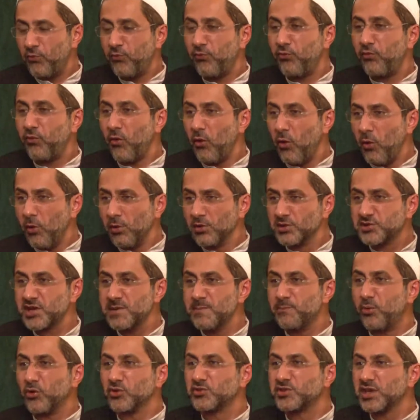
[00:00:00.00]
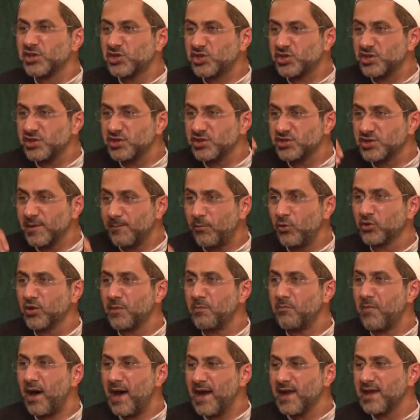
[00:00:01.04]
false impositions upon the
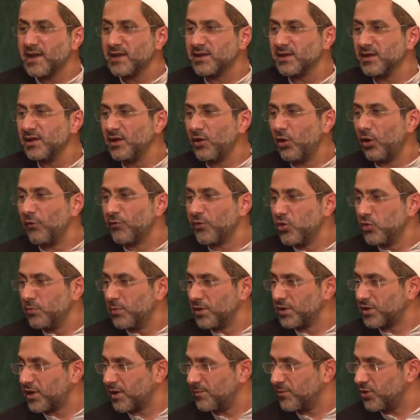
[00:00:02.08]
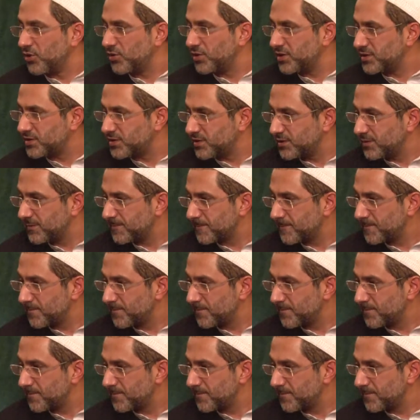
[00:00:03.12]
mind of human community.